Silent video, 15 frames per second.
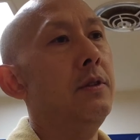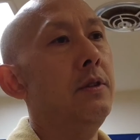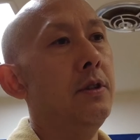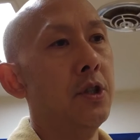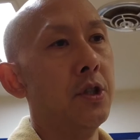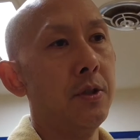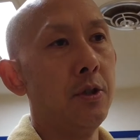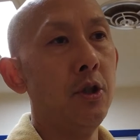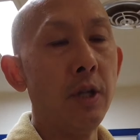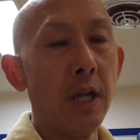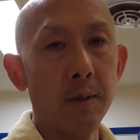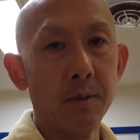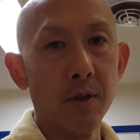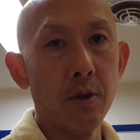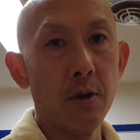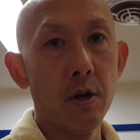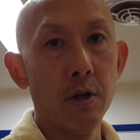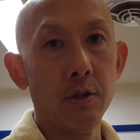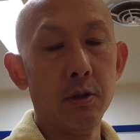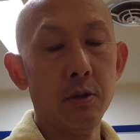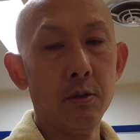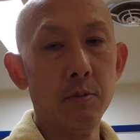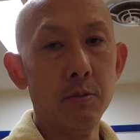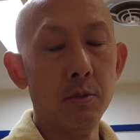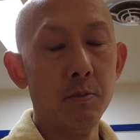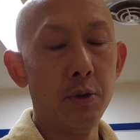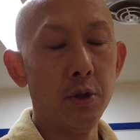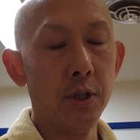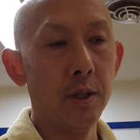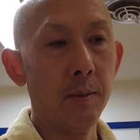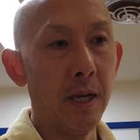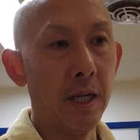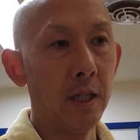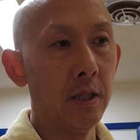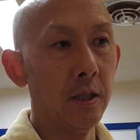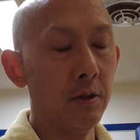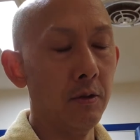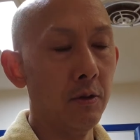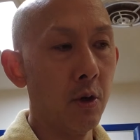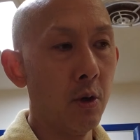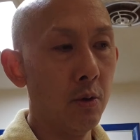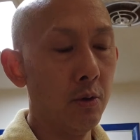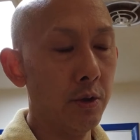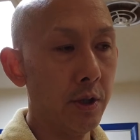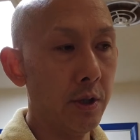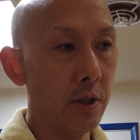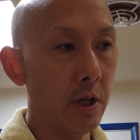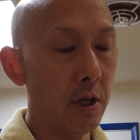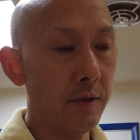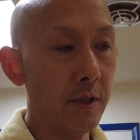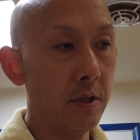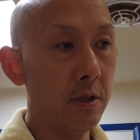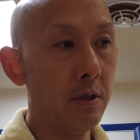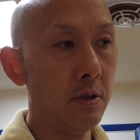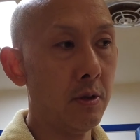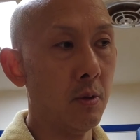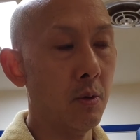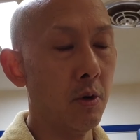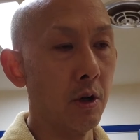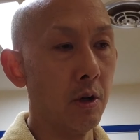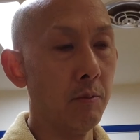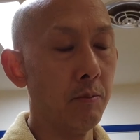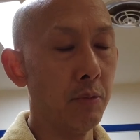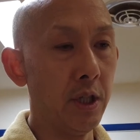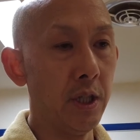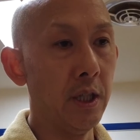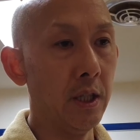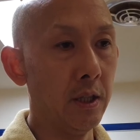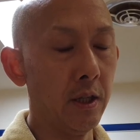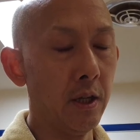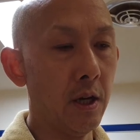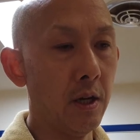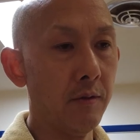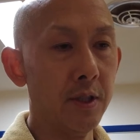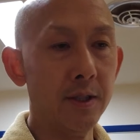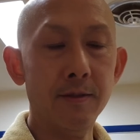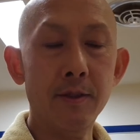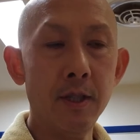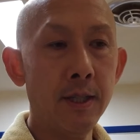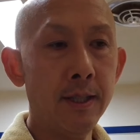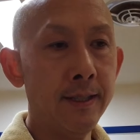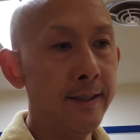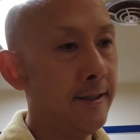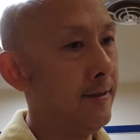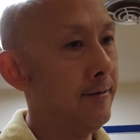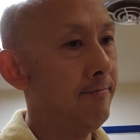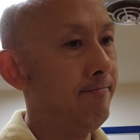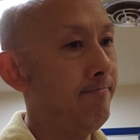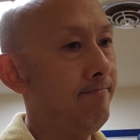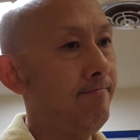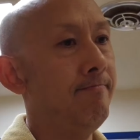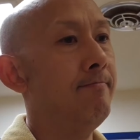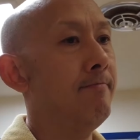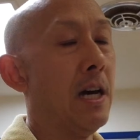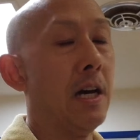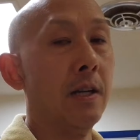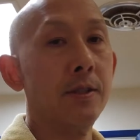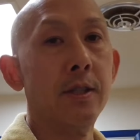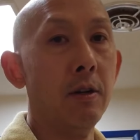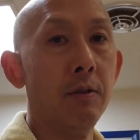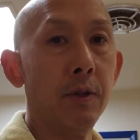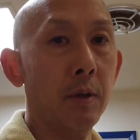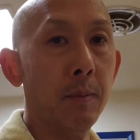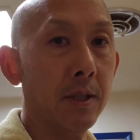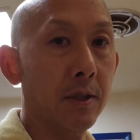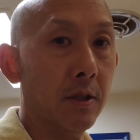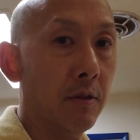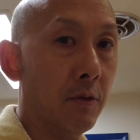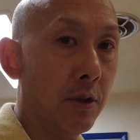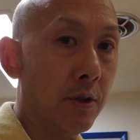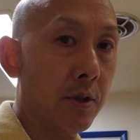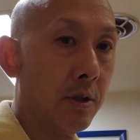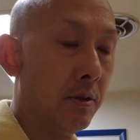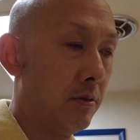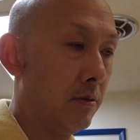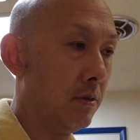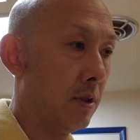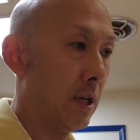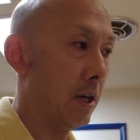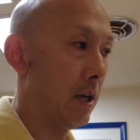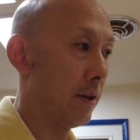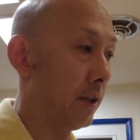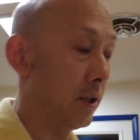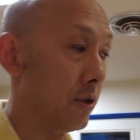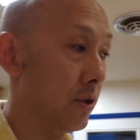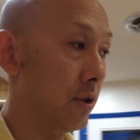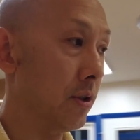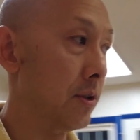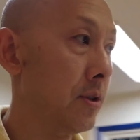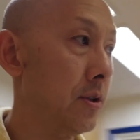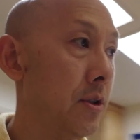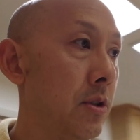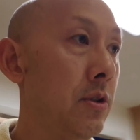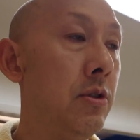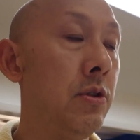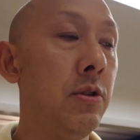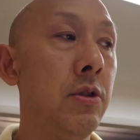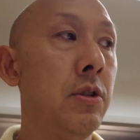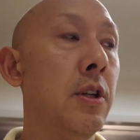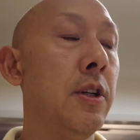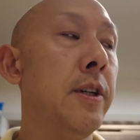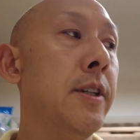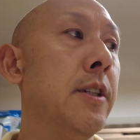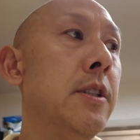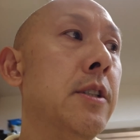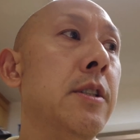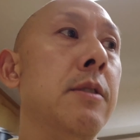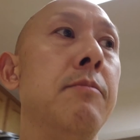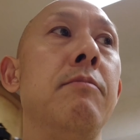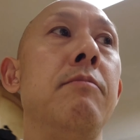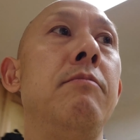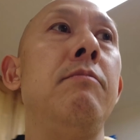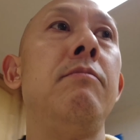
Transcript: there's two camps of thought, putting the bacon in cold oven or preheating the oven. Honestly, I don't think it makes a difference. Uh, I think it's just, um,